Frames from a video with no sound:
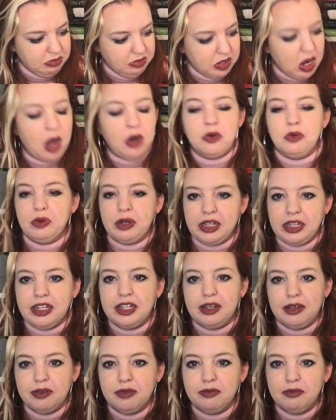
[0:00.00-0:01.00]
Not
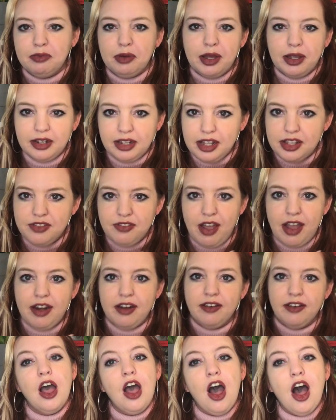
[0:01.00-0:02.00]
really, but that's fine.
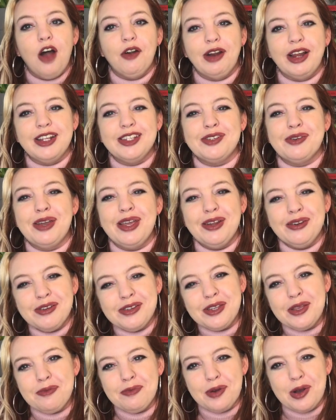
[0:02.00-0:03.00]
All right, so here
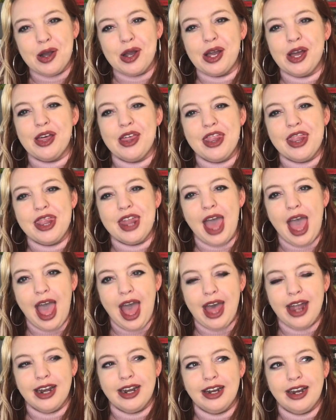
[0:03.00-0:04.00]
is a book
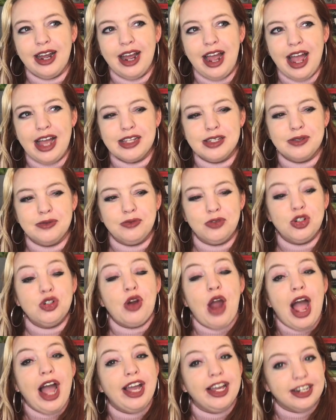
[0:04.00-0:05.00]
that has
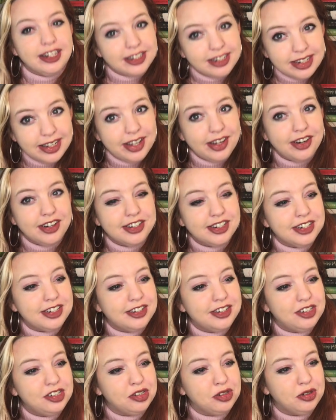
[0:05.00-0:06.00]
tried to get onto
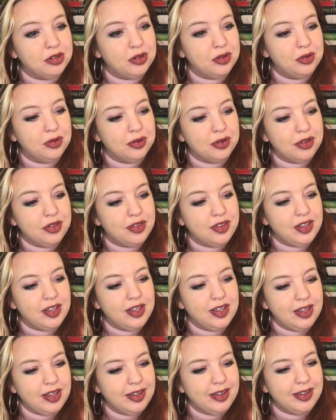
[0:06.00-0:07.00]
to
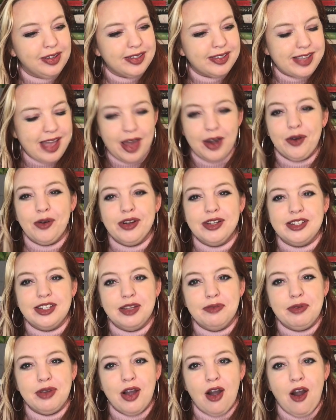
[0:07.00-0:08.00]
the categories
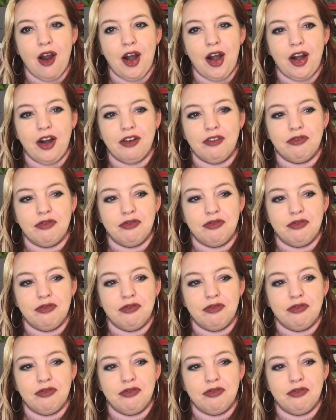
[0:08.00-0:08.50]
TBR